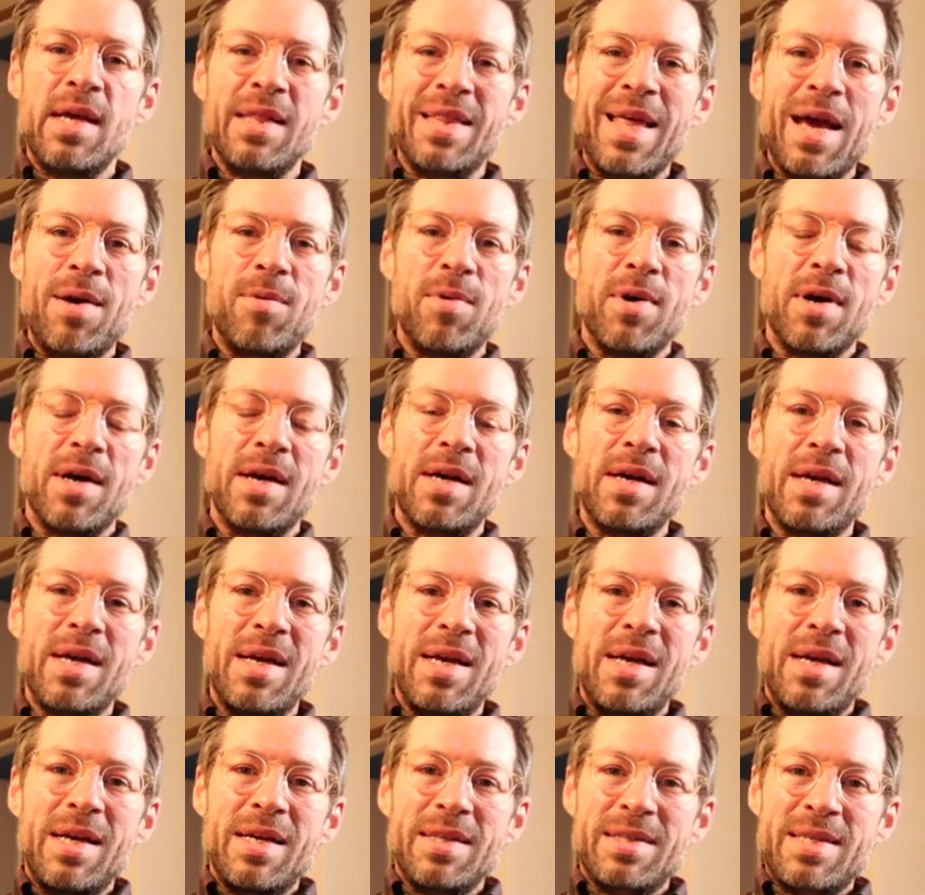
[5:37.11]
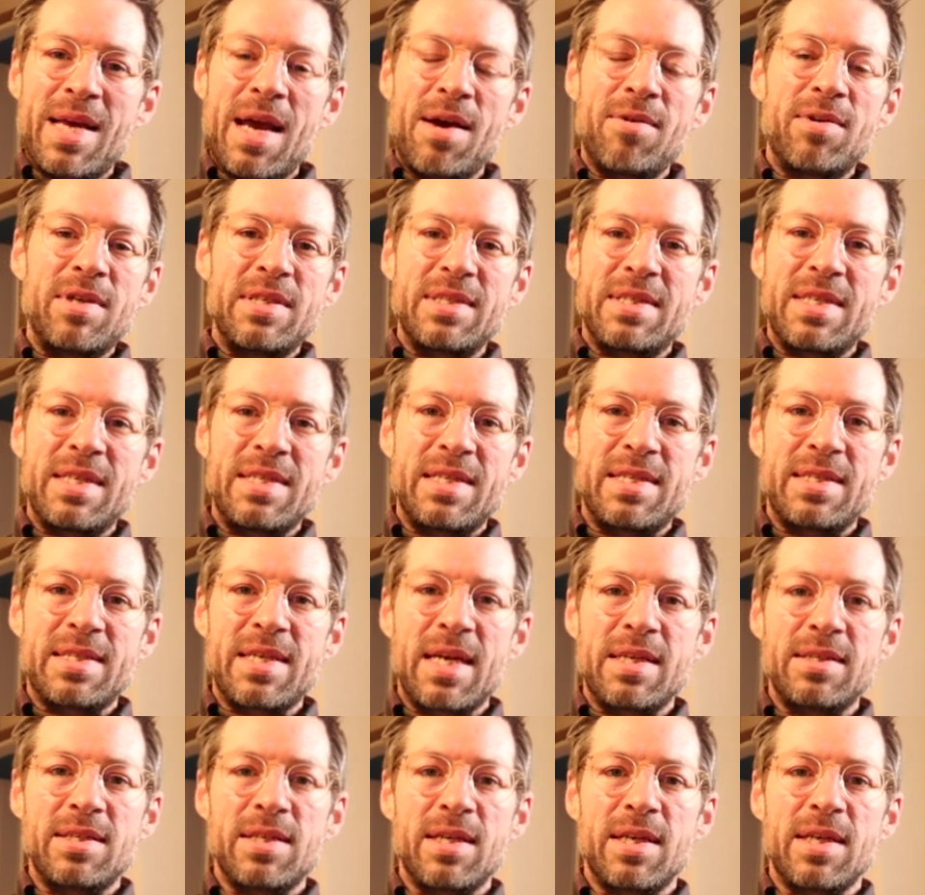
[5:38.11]
They were town and city
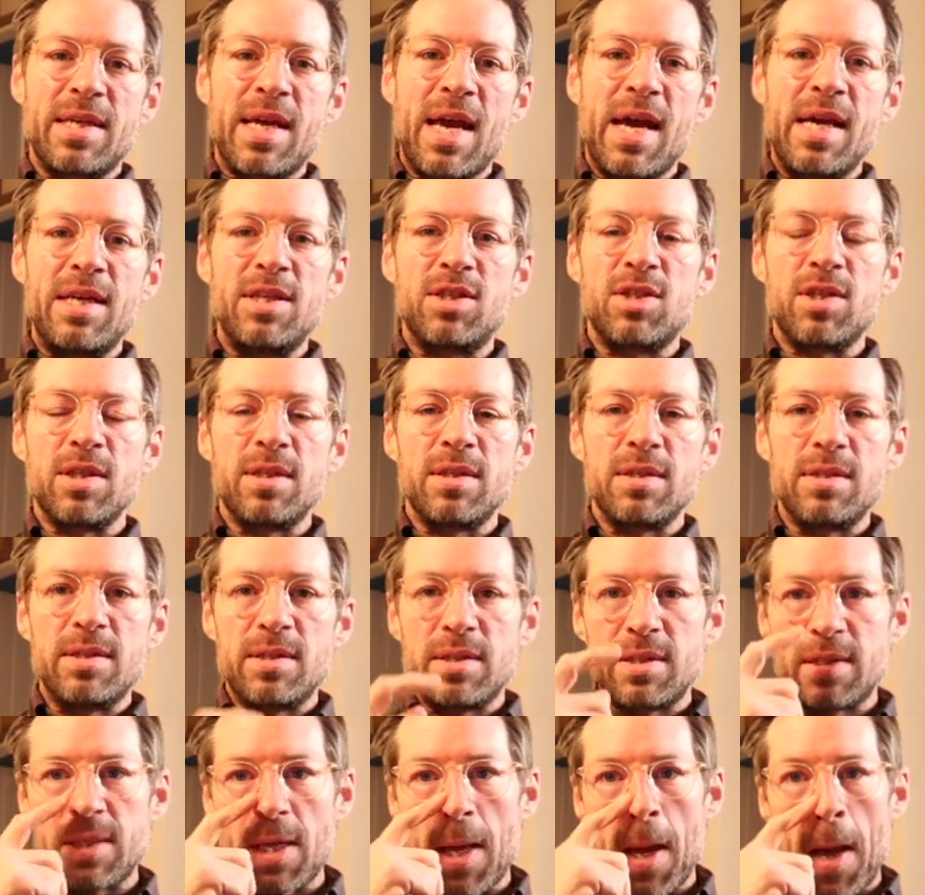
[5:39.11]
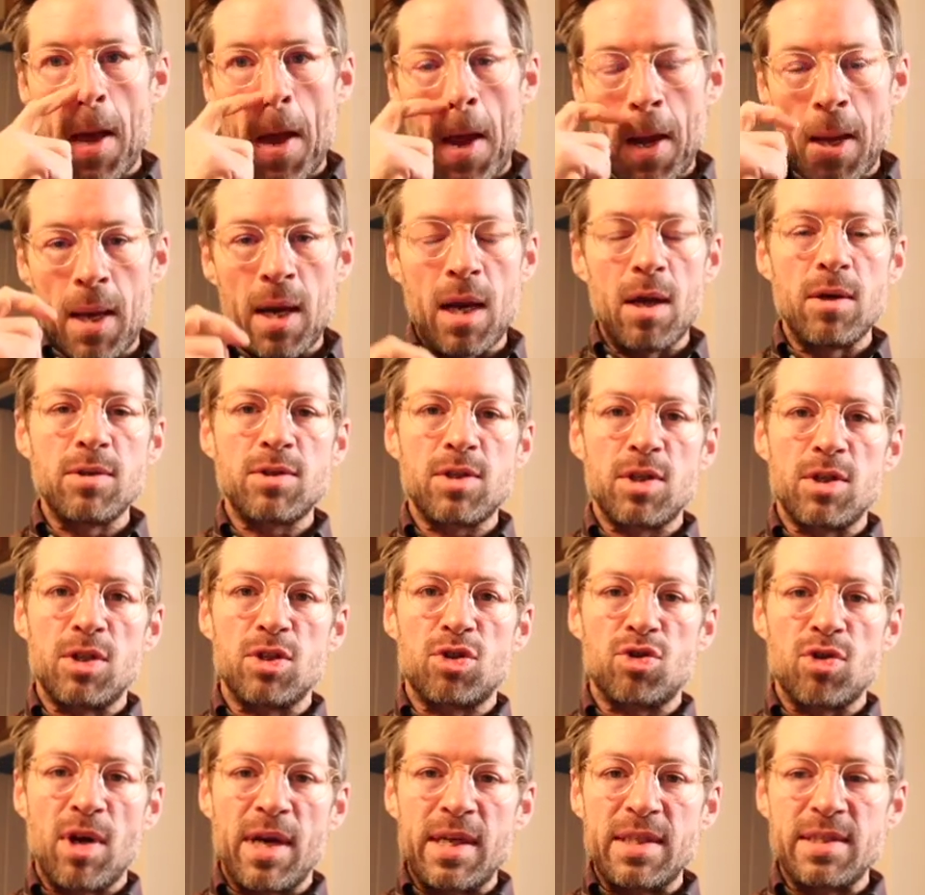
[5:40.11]
centre locations, close to
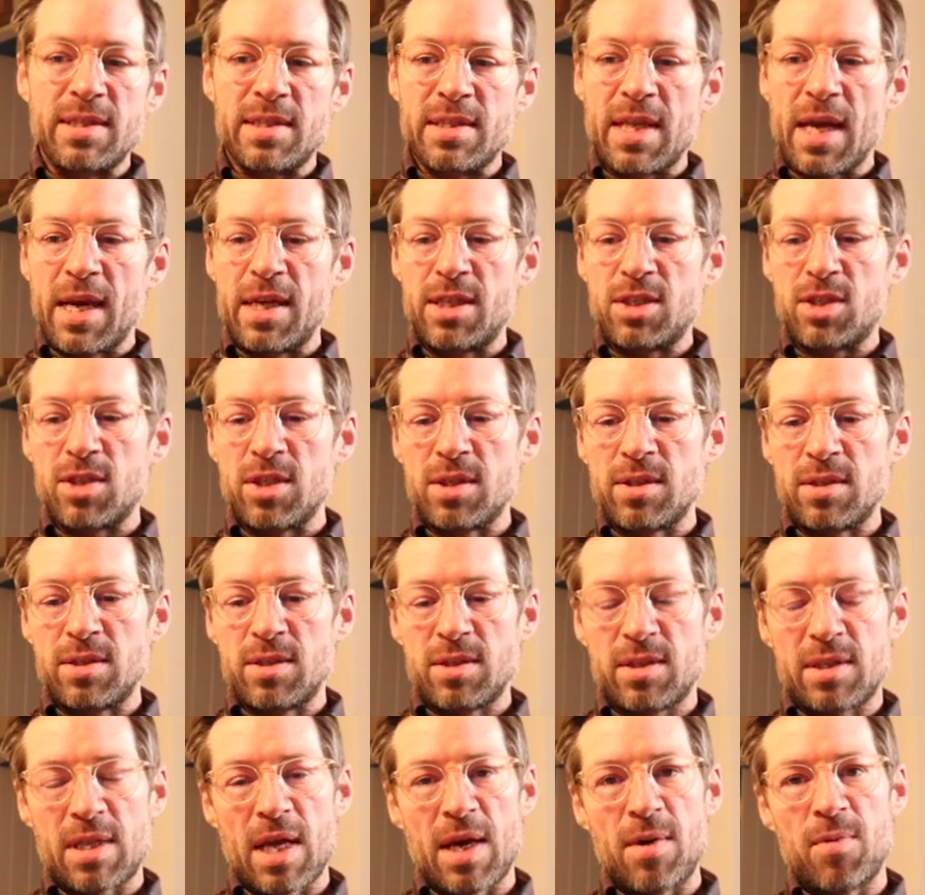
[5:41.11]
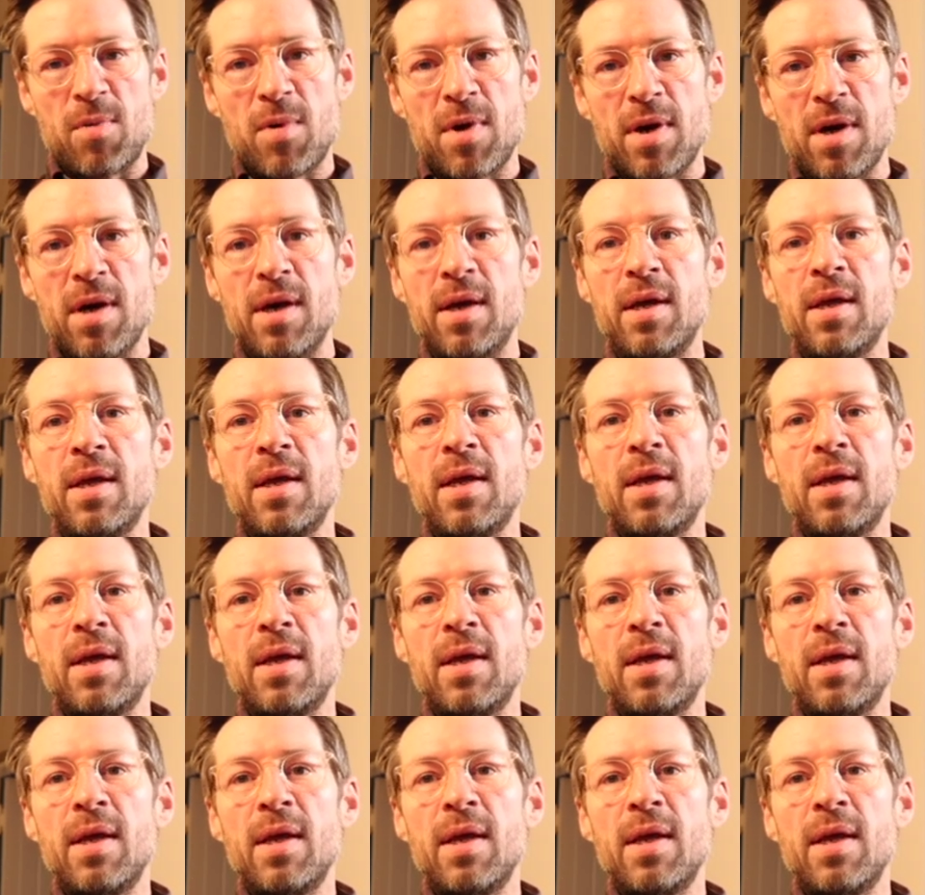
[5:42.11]
the train stations. They were